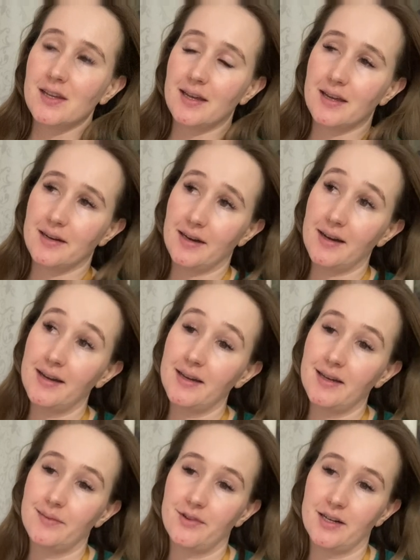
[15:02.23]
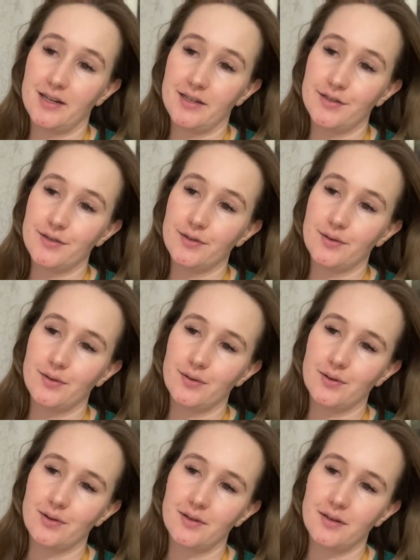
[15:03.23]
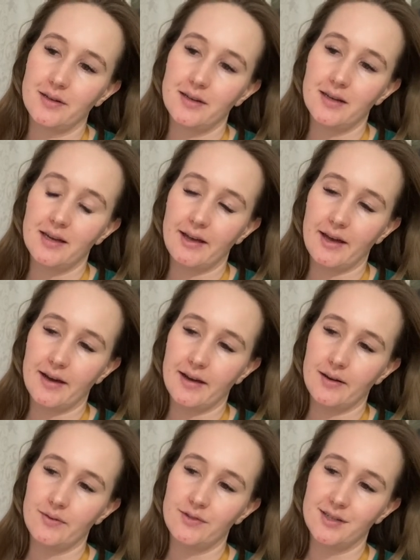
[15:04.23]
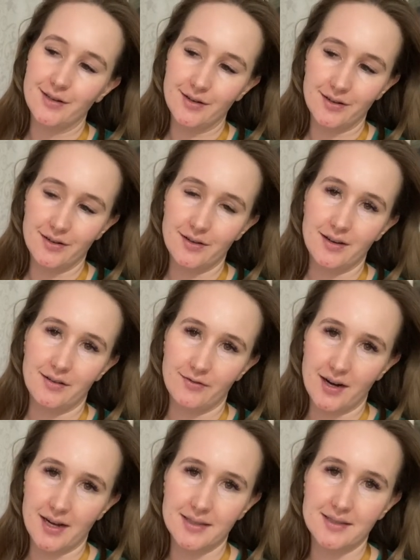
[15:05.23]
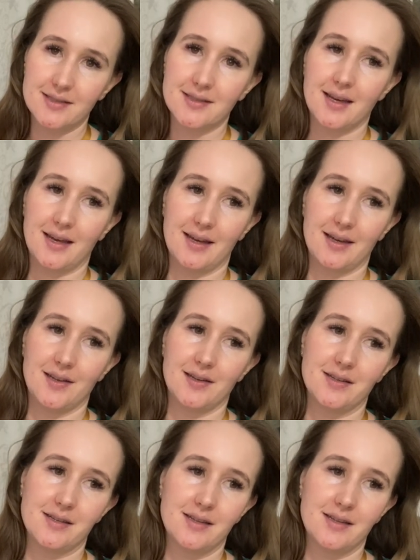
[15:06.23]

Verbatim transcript: And I am ready to have uh, dinner and rest and